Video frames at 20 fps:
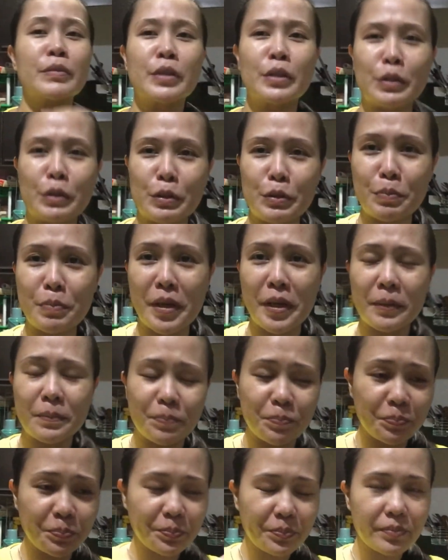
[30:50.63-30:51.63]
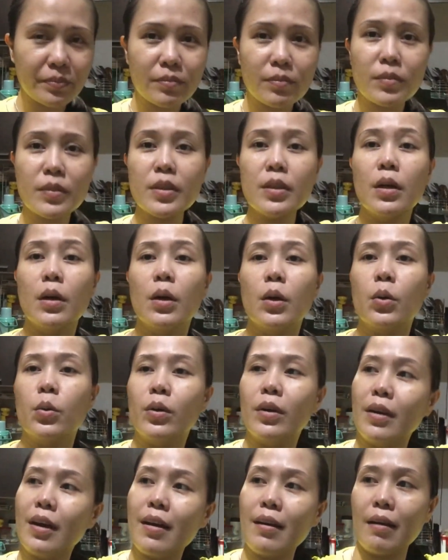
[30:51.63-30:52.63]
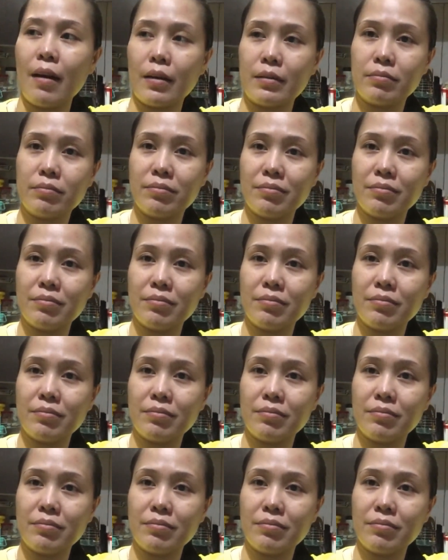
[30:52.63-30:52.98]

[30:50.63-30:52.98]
Excuse me. Wala lang.